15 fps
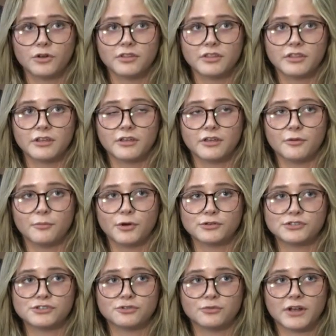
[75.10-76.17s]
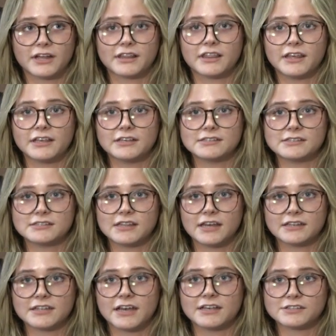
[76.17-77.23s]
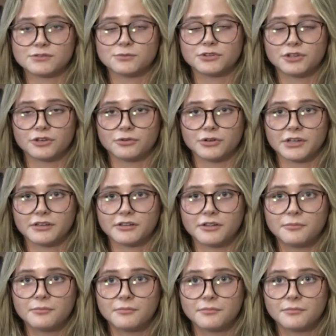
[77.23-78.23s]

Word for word: of the most direct things that ties in with the curriculum.